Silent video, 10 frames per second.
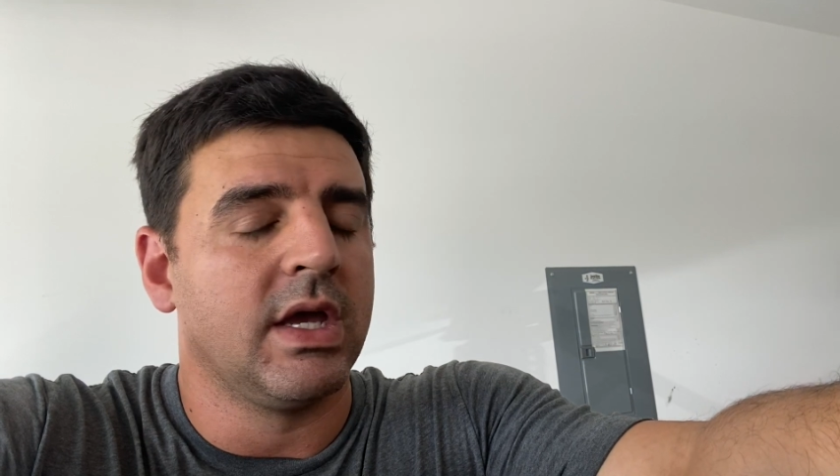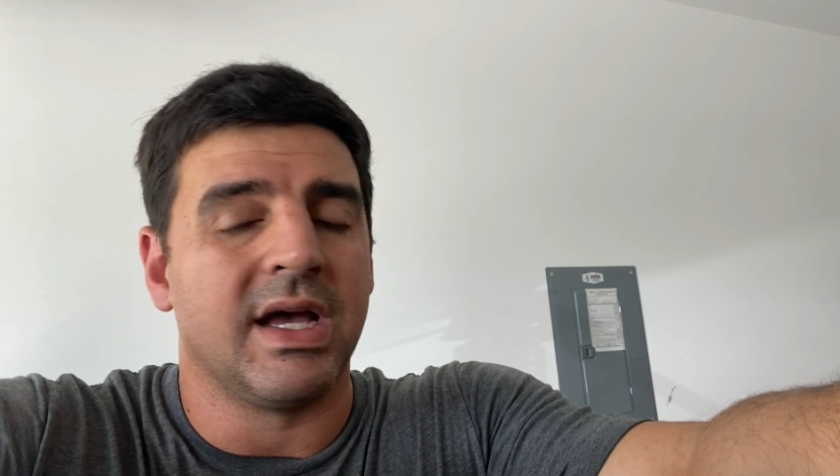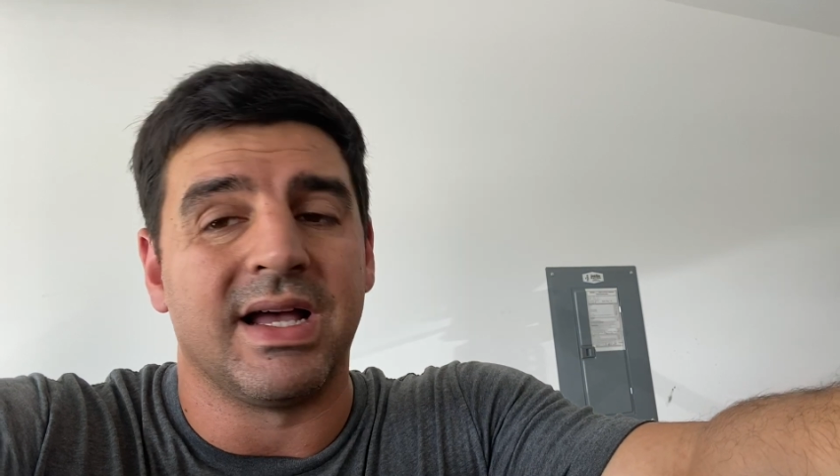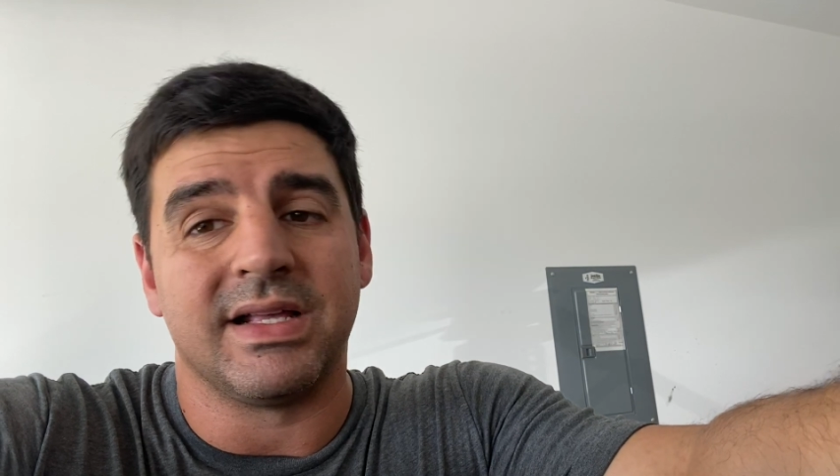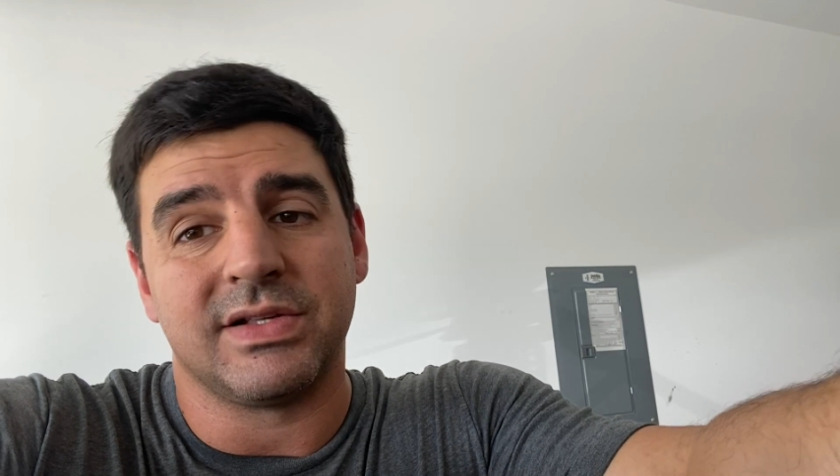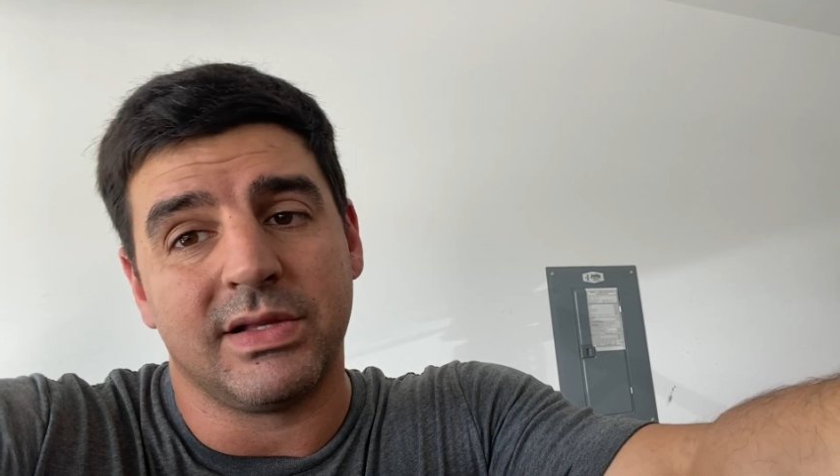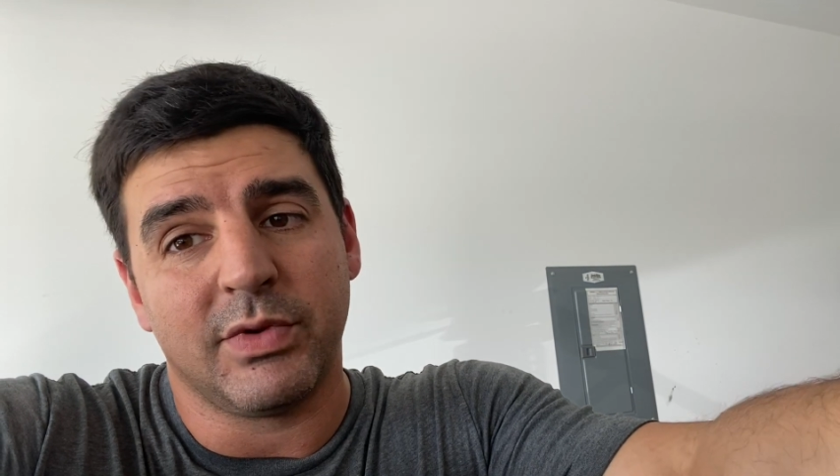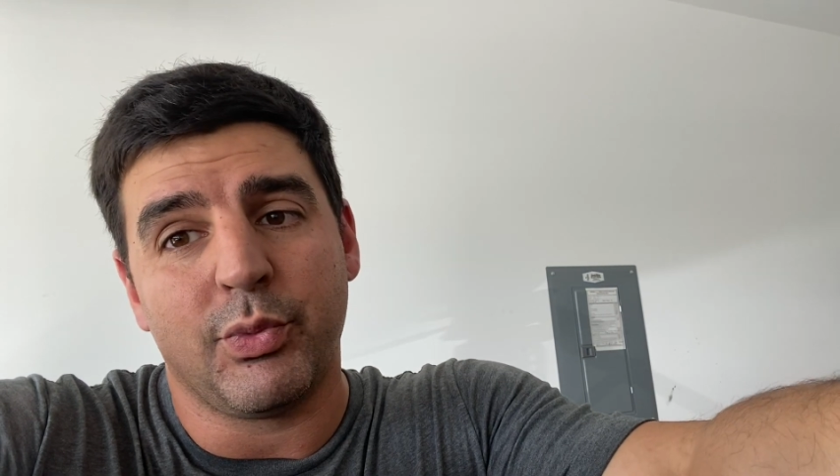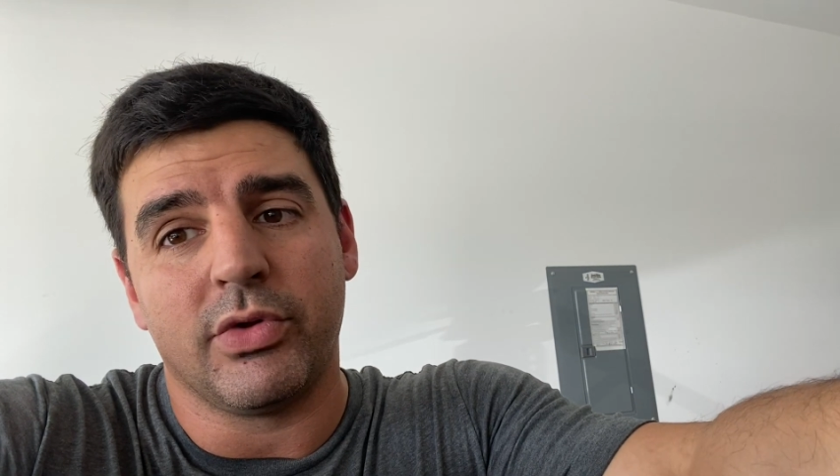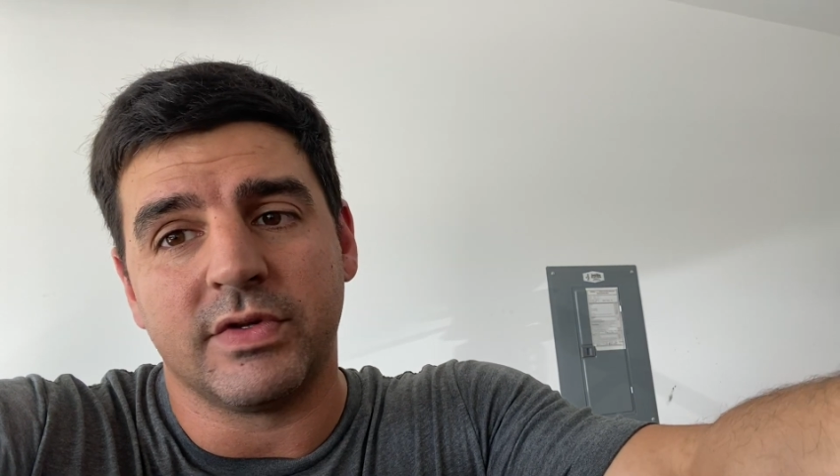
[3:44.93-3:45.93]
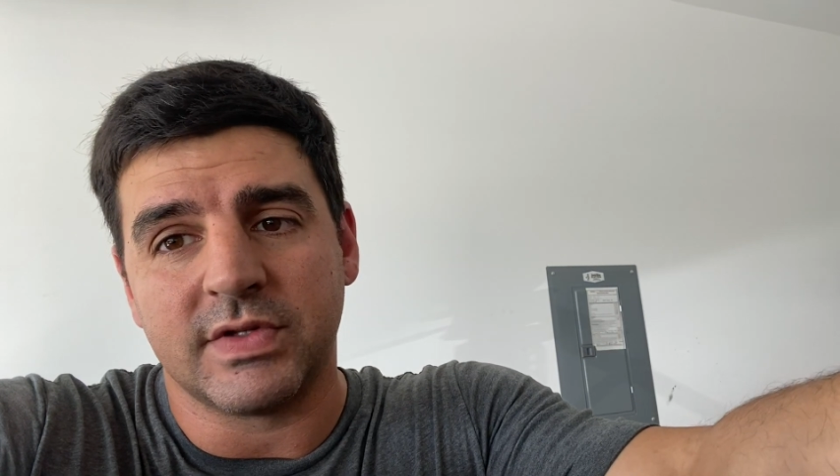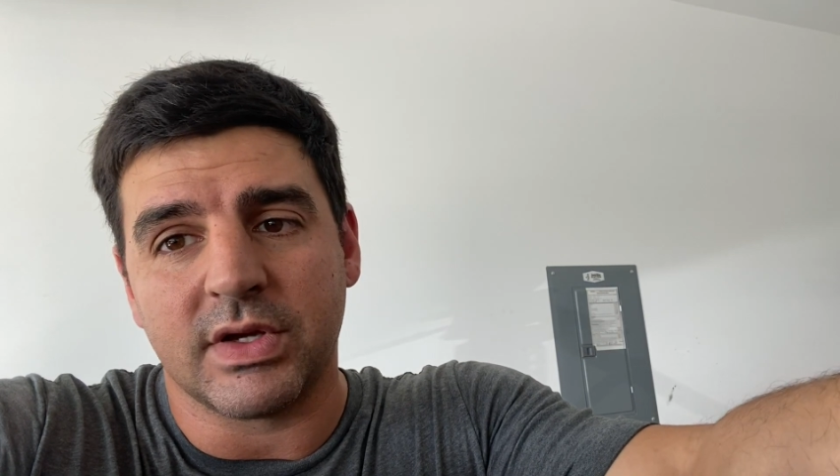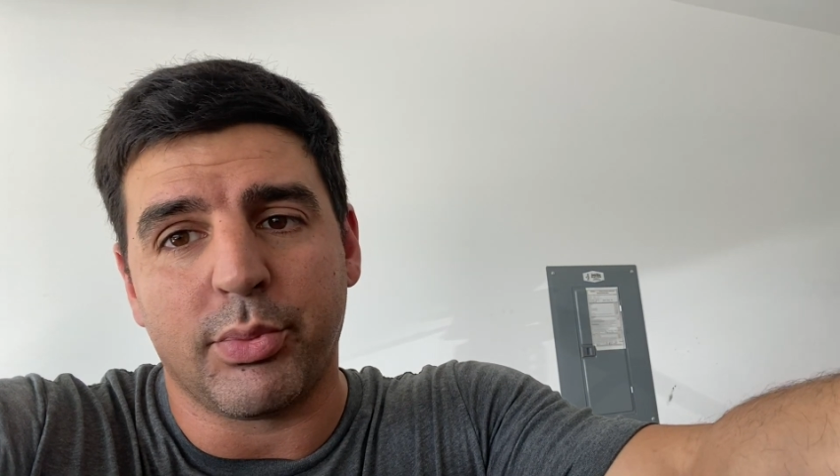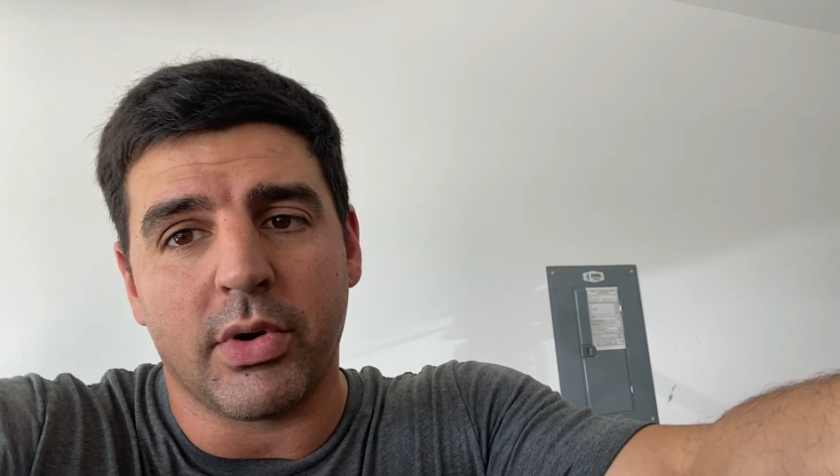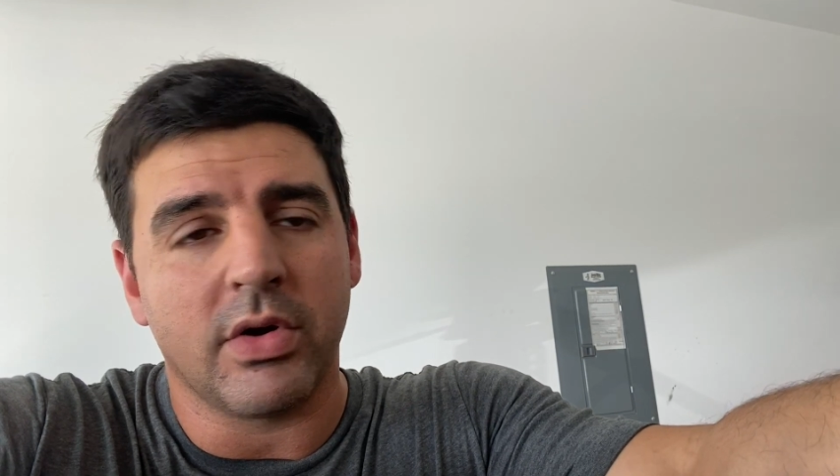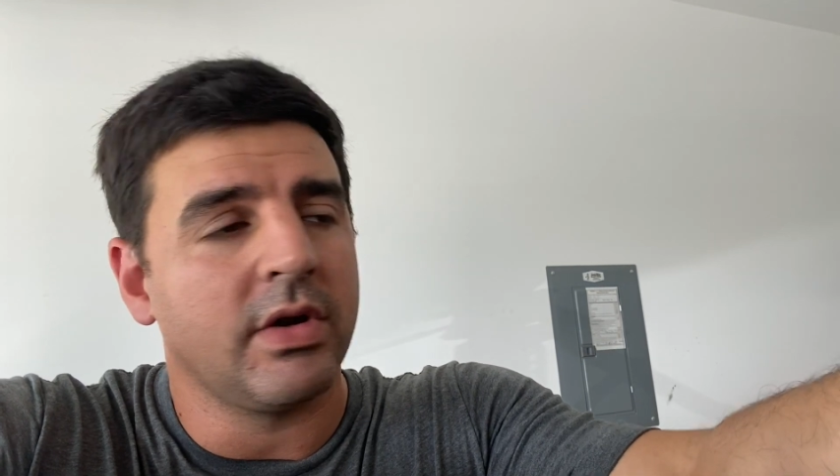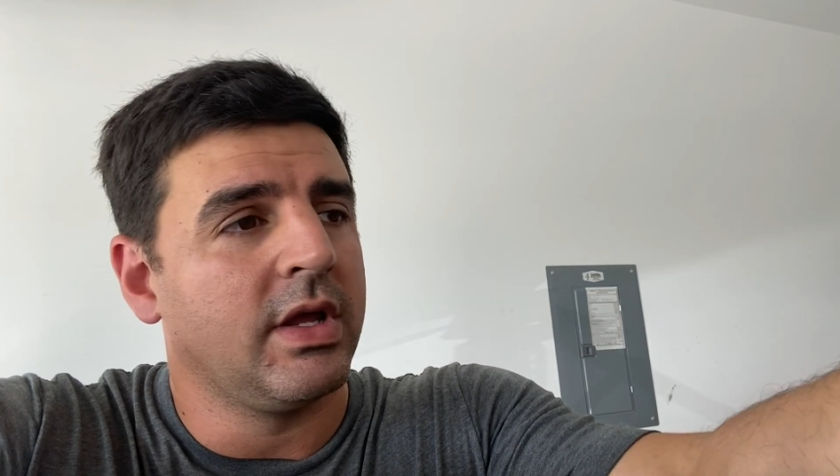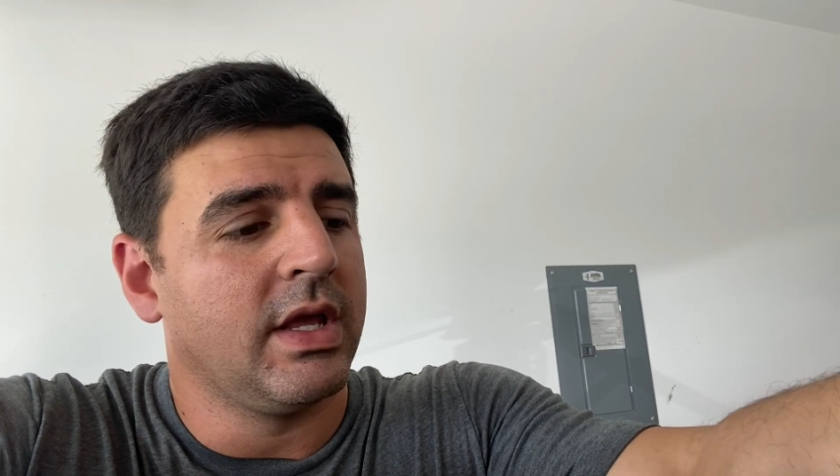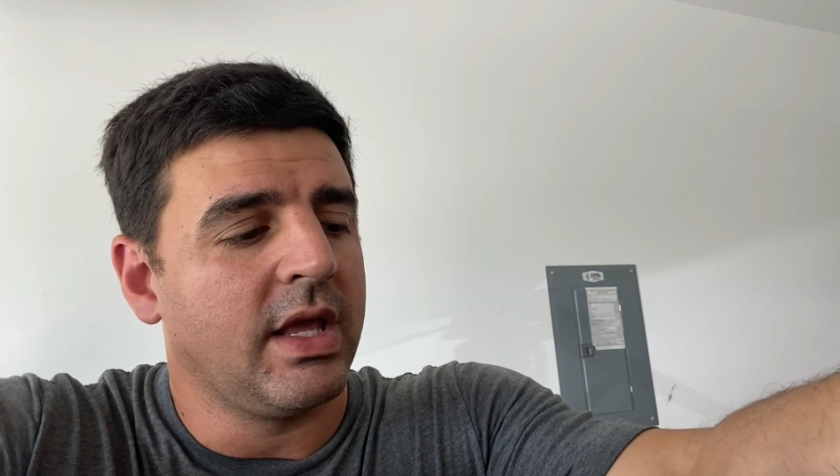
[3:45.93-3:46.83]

So let me pull this thing apart